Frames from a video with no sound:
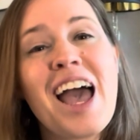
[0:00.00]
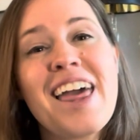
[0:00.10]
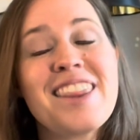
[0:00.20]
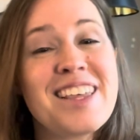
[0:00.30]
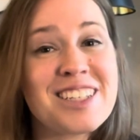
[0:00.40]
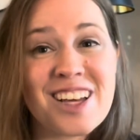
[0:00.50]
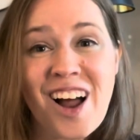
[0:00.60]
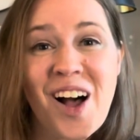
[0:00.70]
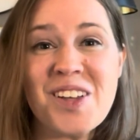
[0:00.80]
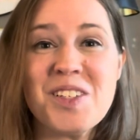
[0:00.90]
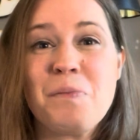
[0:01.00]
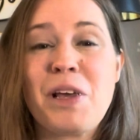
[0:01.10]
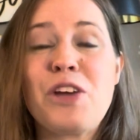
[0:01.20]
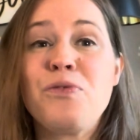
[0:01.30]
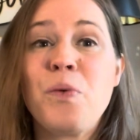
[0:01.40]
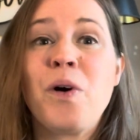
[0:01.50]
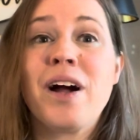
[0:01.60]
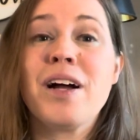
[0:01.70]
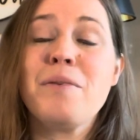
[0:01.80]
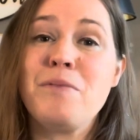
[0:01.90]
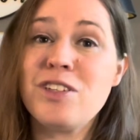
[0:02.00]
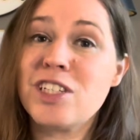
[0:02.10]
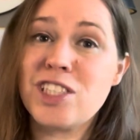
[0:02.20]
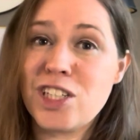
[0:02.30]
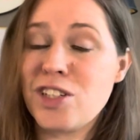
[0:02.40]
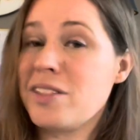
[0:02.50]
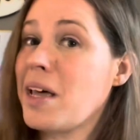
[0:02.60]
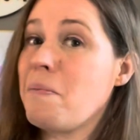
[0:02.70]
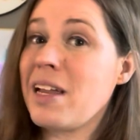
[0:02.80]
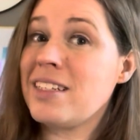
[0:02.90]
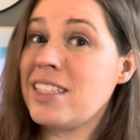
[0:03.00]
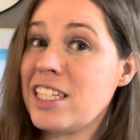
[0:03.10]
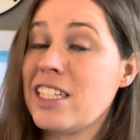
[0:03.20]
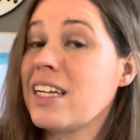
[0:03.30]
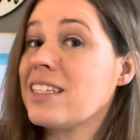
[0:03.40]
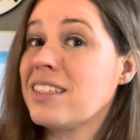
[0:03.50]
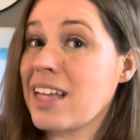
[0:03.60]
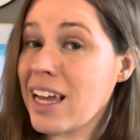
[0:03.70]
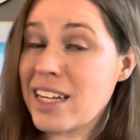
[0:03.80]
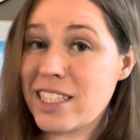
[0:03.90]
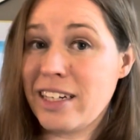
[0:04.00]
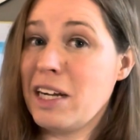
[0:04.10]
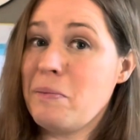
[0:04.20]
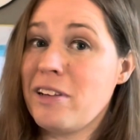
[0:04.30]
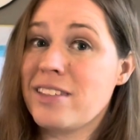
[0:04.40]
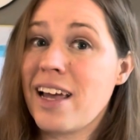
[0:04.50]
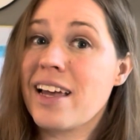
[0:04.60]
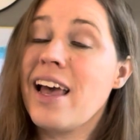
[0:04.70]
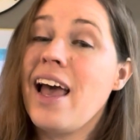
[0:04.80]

This could also be for music teachers that have been teaching secondary music